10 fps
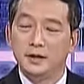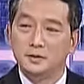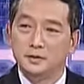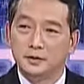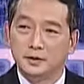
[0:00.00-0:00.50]

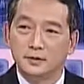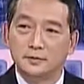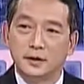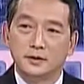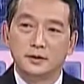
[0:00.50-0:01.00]
issue,
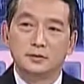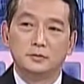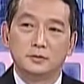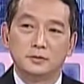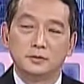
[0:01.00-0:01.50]
but I think,
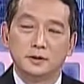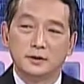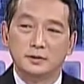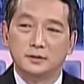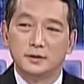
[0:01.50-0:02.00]
of course,
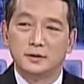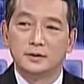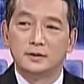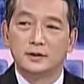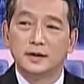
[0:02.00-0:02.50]
when
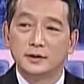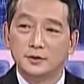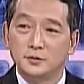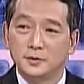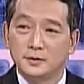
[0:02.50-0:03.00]
the
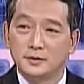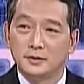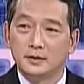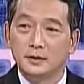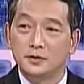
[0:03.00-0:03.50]
license was
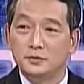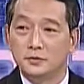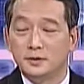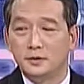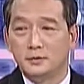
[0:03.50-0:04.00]

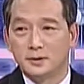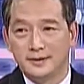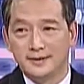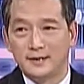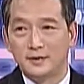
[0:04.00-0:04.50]
issued, it was
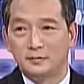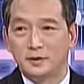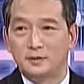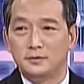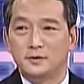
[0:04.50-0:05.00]
designed that
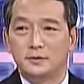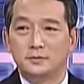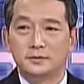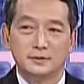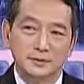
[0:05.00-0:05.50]
way to
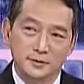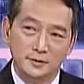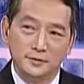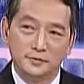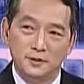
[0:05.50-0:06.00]
have
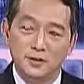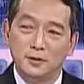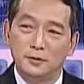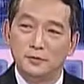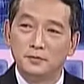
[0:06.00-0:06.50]
3 in the
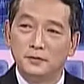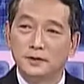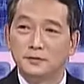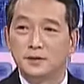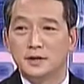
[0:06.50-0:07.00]
north
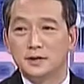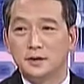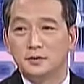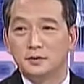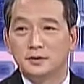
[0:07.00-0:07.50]
and 3 in the
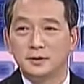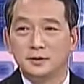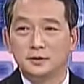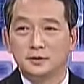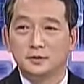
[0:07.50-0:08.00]
south.
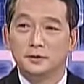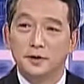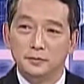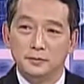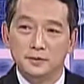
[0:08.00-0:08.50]
Yes. So
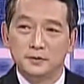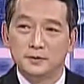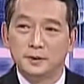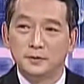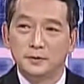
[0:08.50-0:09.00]
you want
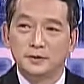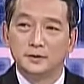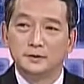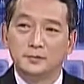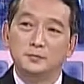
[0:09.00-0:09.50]
to have
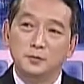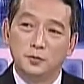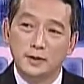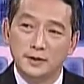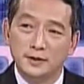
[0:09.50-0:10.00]

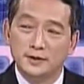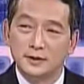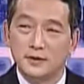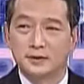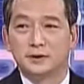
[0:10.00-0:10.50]
more
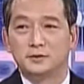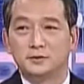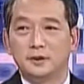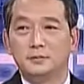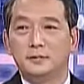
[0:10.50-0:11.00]
licenses to
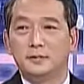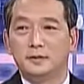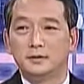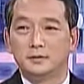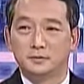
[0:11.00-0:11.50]
give
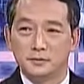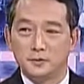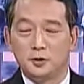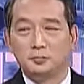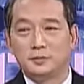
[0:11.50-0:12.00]

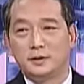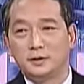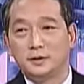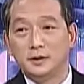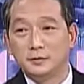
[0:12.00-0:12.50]
those
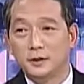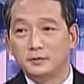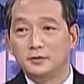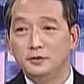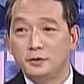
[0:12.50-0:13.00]
operators,
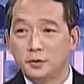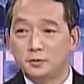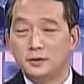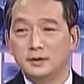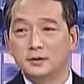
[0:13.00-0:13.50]
especially new
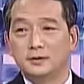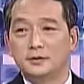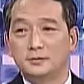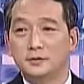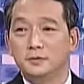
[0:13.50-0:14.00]
operators,
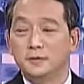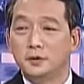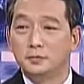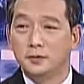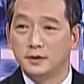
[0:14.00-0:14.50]

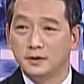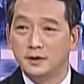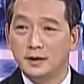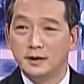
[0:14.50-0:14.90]
greenfield operators,